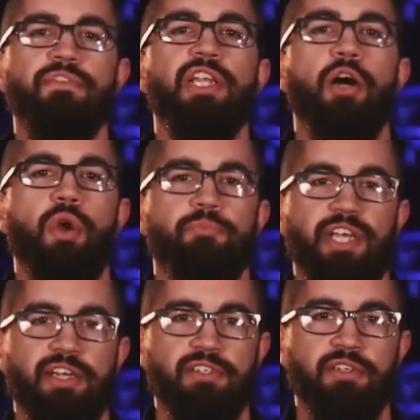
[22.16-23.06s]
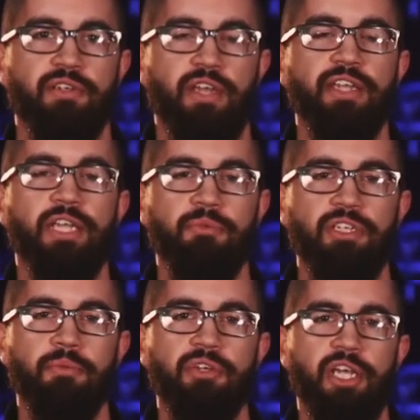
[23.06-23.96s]
visit our website at
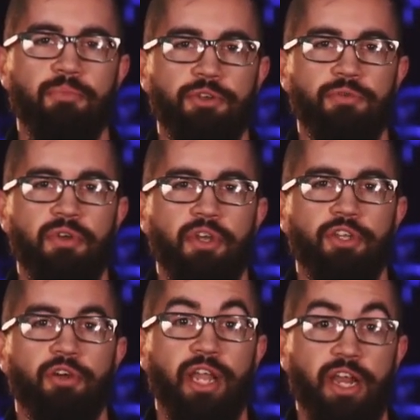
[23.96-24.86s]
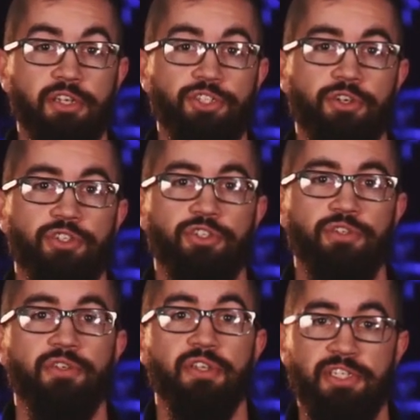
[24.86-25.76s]

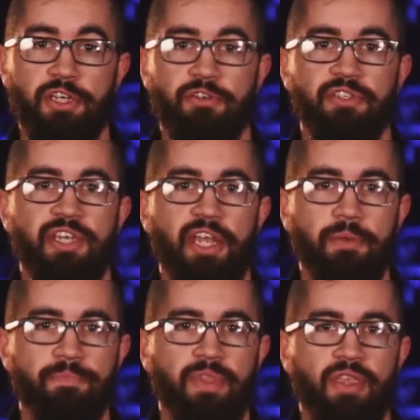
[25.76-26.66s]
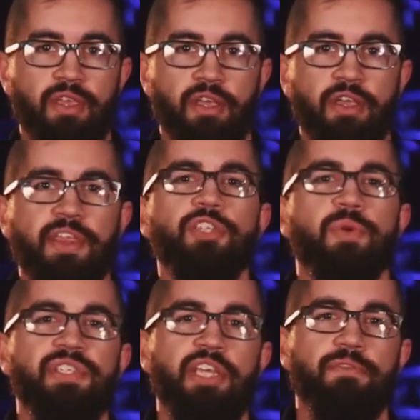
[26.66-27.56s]
www.lighthousechurch.co.za. Thanks
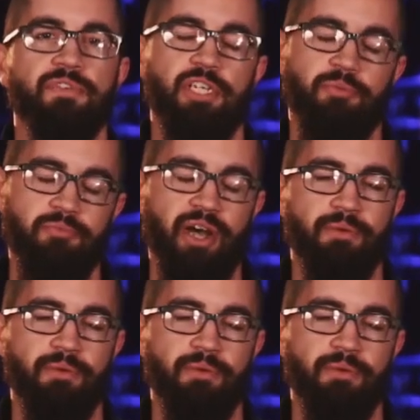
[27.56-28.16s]
once again for stopping